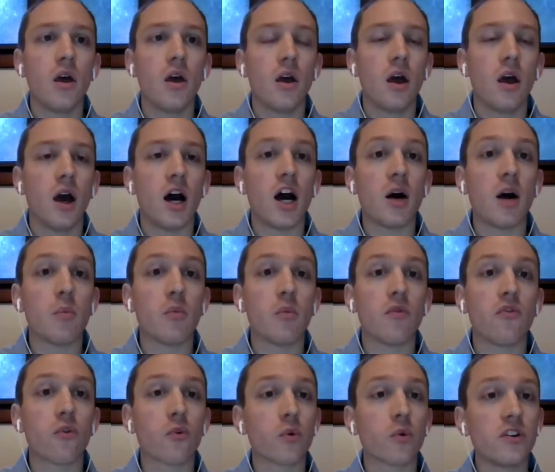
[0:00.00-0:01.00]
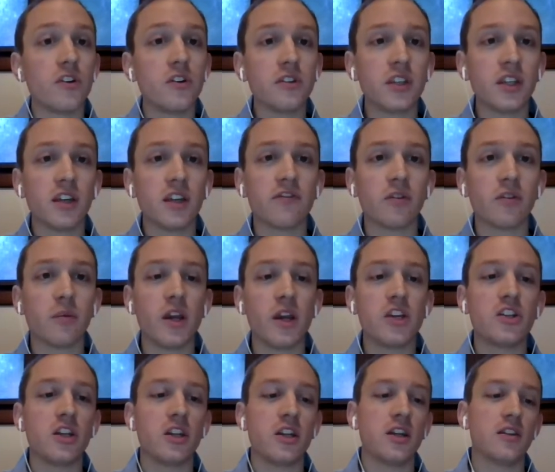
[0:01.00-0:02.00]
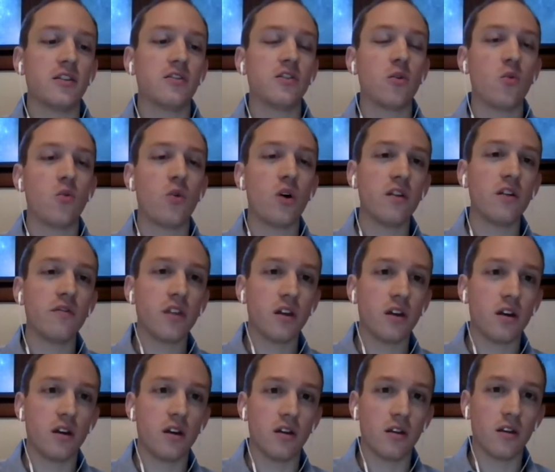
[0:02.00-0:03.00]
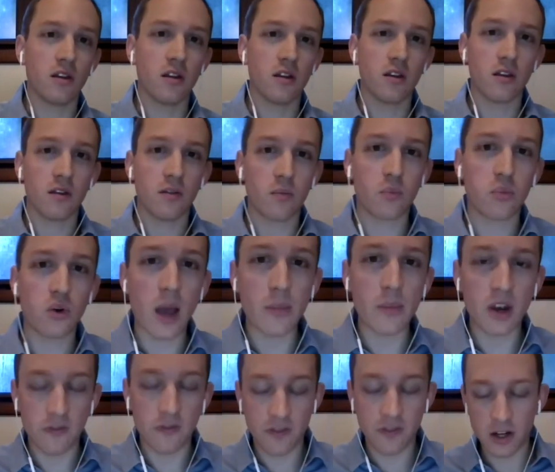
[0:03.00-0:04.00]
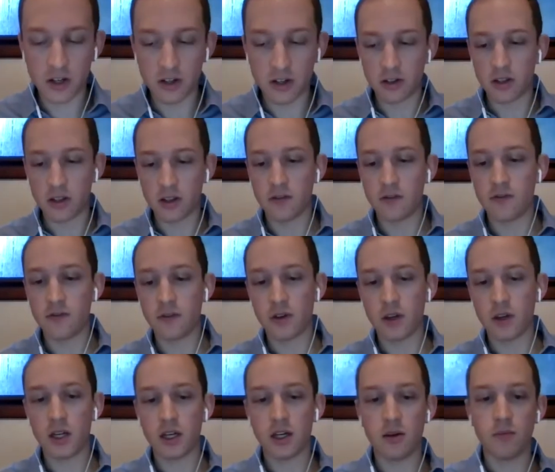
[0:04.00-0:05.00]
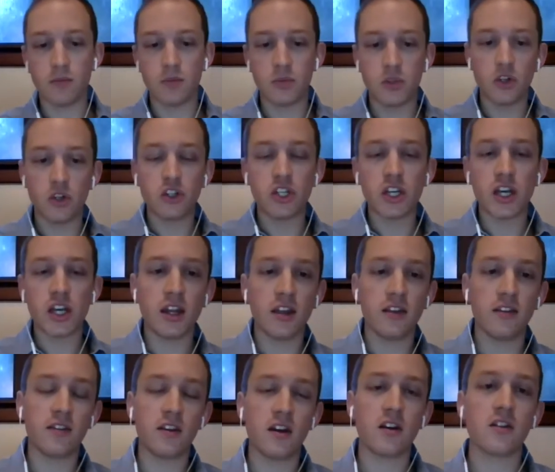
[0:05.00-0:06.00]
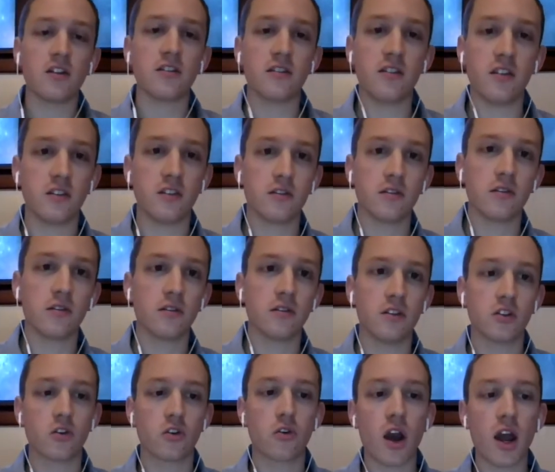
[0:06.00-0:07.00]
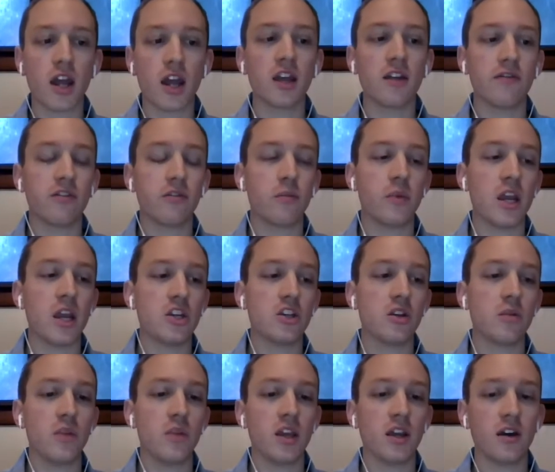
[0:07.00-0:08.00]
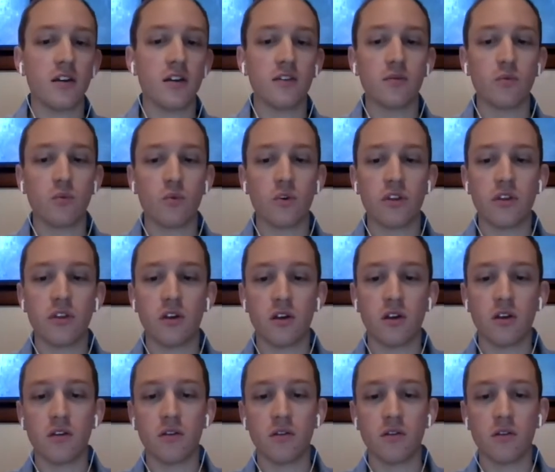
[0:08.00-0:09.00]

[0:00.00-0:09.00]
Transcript: For reducing inflammation, so one of the prominent features of Duchenne is there is this chronic inflammation, because with the